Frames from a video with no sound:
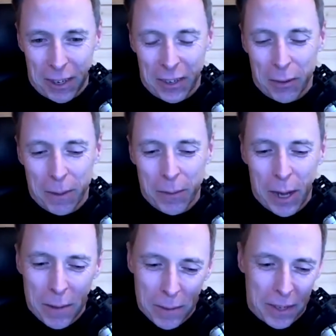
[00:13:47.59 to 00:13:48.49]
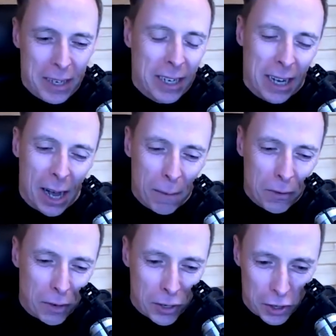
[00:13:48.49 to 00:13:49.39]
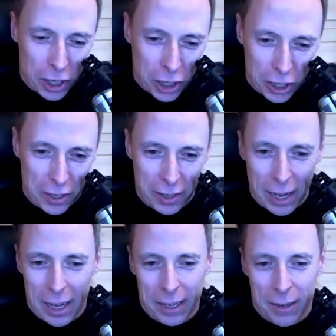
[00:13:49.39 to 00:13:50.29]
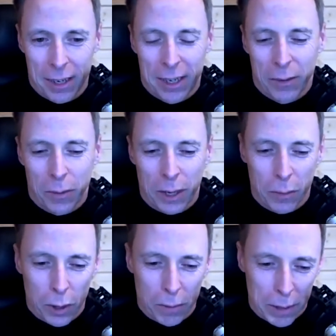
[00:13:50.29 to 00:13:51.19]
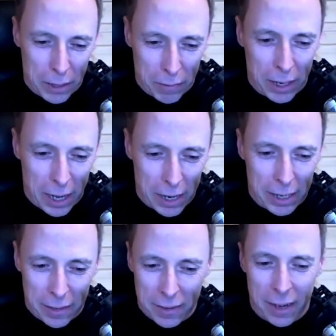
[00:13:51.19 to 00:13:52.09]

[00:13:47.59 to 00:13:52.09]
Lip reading: So I'm always researching, and when I'm working with different clients,